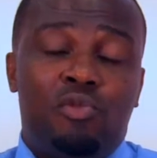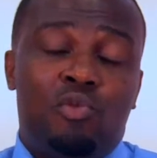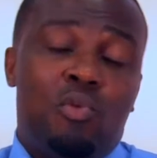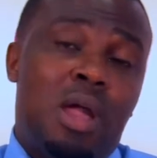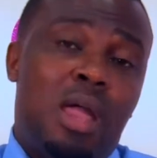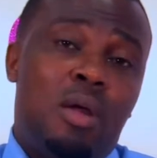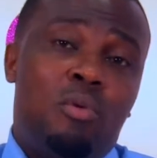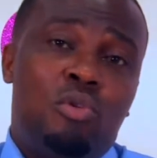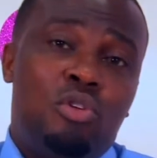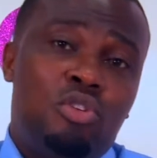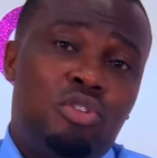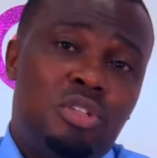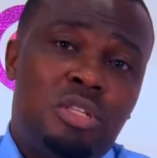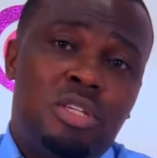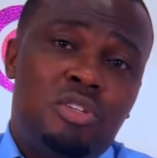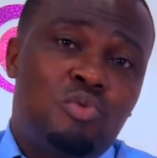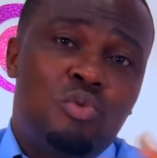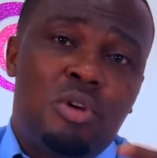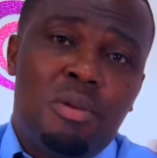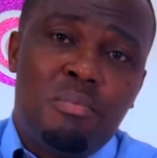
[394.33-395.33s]
Why will
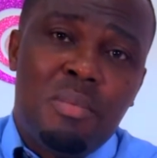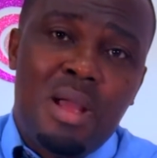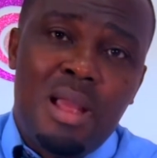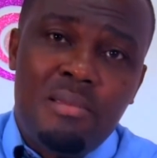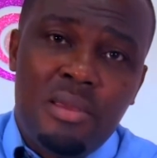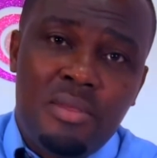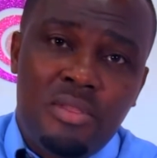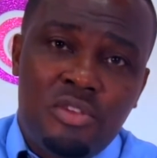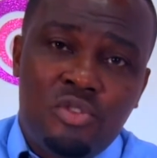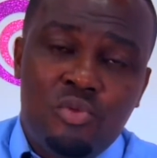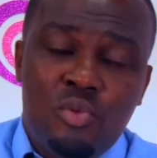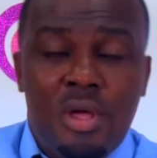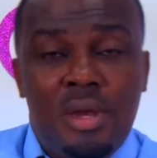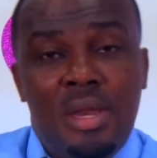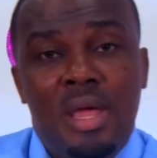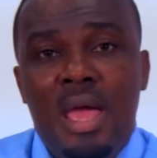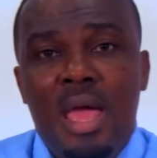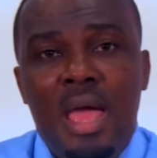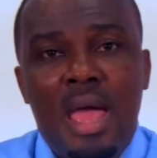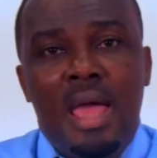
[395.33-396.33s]
this one marry this one
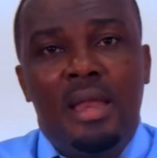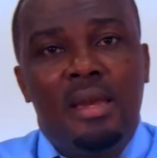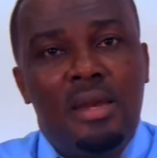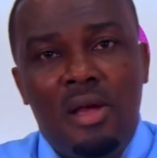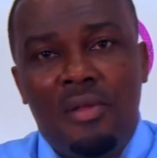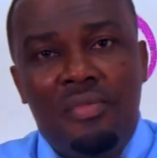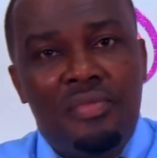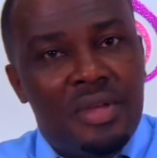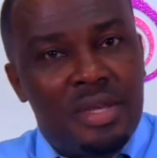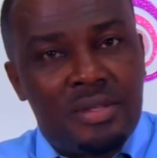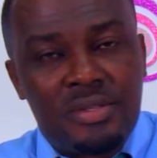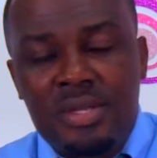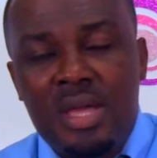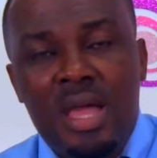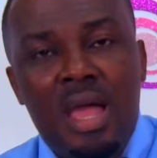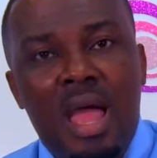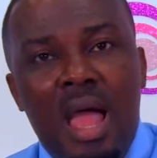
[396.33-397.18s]
and not this?